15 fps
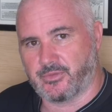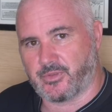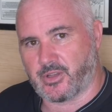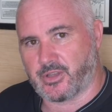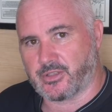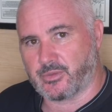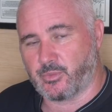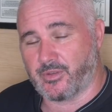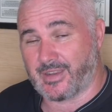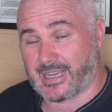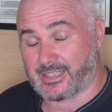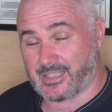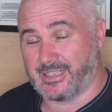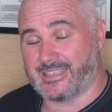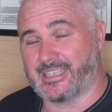first, we've
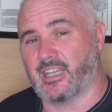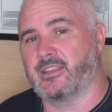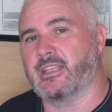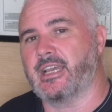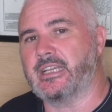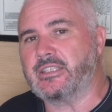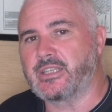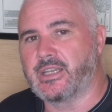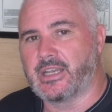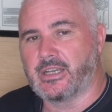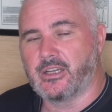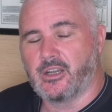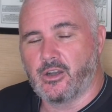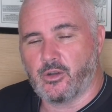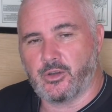actually done that.
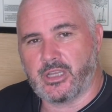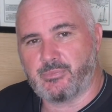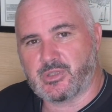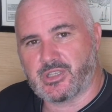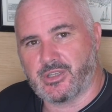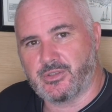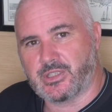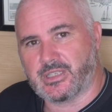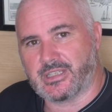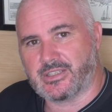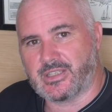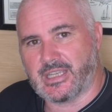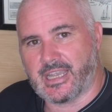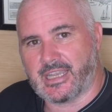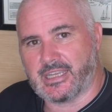On episode
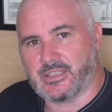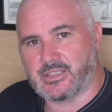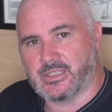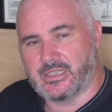68,